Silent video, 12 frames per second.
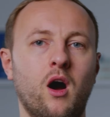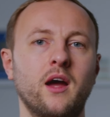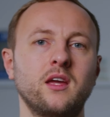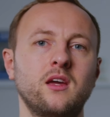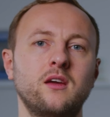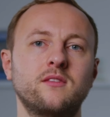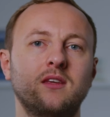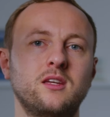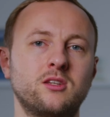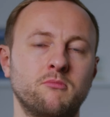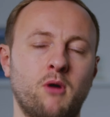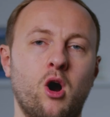i.e., the
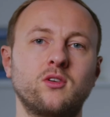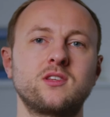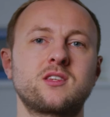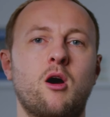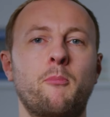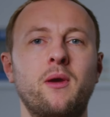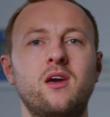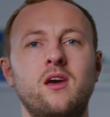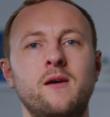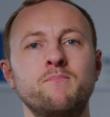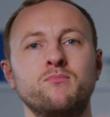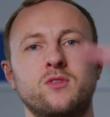demand is up
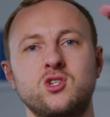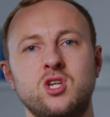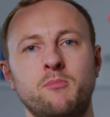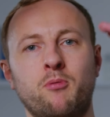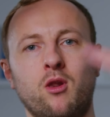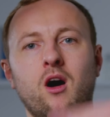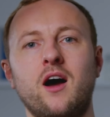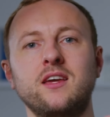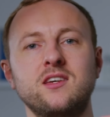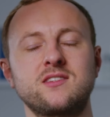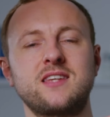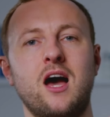here, the supply
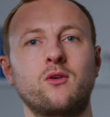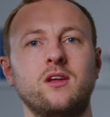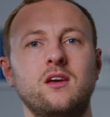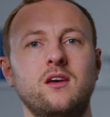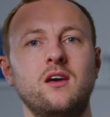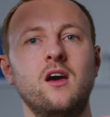is down here,